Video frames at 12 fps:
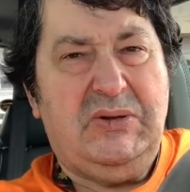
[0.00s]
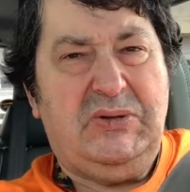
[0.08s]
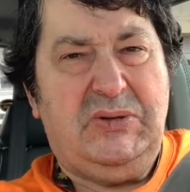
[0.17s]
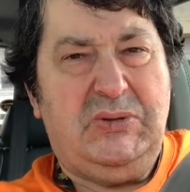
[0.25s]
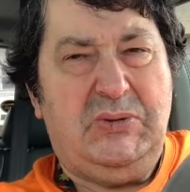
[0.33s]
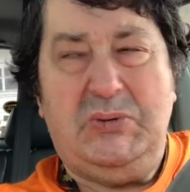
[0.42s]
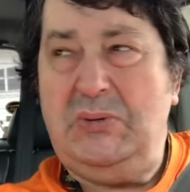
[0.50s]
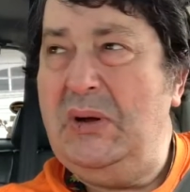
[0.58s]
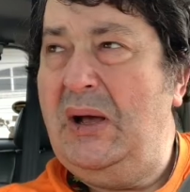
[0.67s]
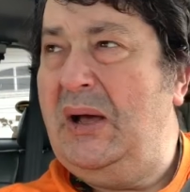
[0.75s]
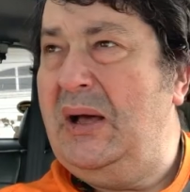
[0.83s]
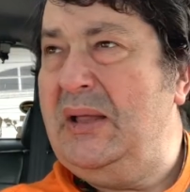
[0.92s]

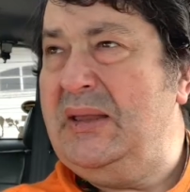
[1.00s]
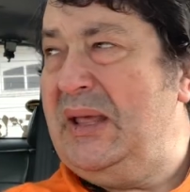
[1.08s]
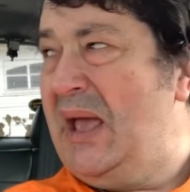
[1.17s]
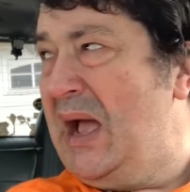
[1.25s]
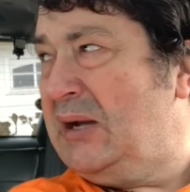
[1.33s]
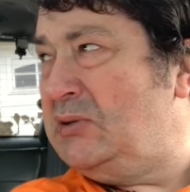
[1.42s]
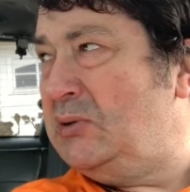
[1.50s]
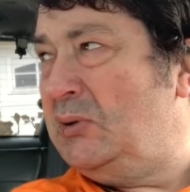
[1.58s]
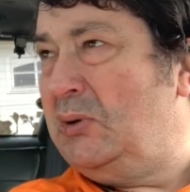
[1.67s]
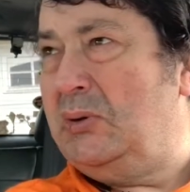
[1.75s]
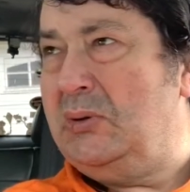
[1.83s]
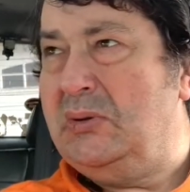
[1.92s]
to the
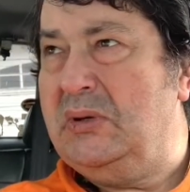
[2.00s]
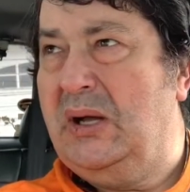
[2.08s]
actual